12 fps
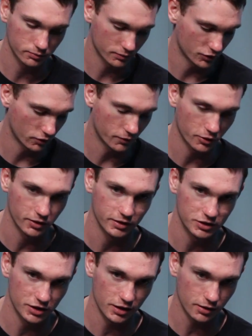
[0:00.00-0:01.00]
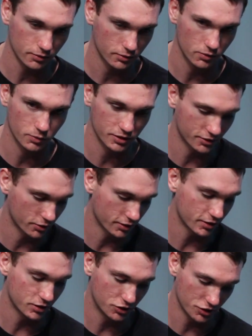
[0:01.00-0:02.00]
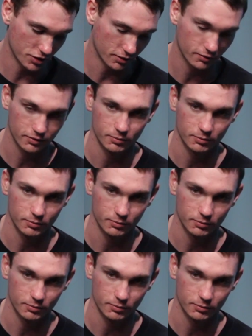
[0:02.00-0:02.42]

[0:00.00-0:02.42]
So if you're in G, you want to start at the G.